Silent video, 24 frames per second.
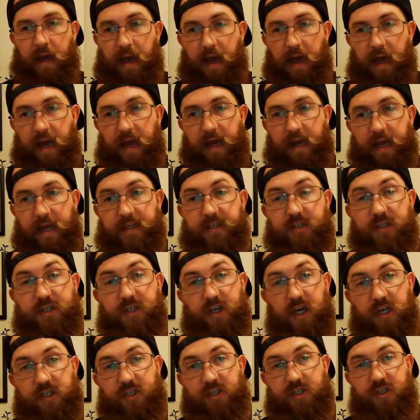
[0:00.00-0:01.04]
and it
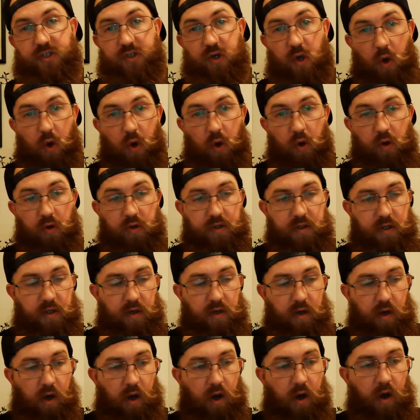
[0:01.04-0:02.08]
just sold,
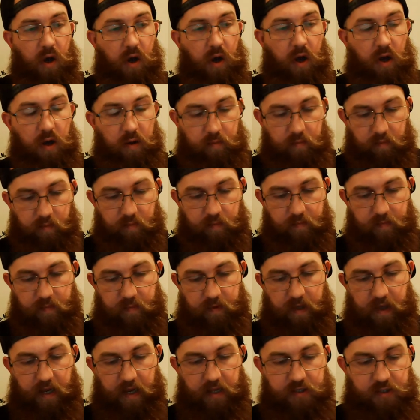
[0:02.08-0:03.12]
and
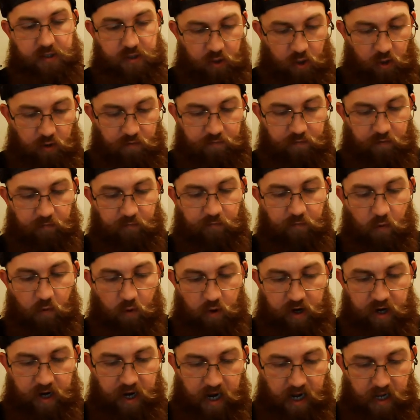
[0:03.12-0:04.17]
it sold for
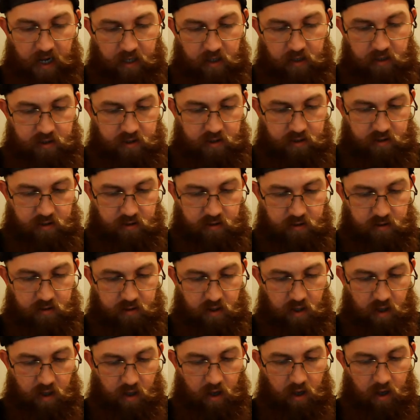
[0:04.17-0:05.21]
$40
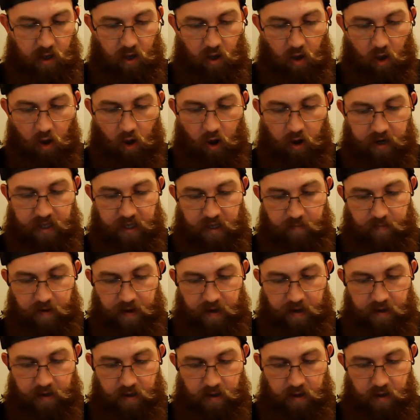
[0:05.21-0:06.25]
on
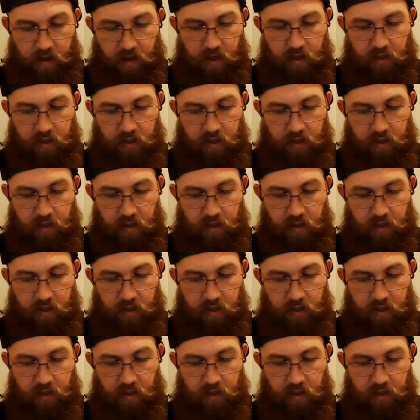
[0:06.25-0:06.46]
eBay.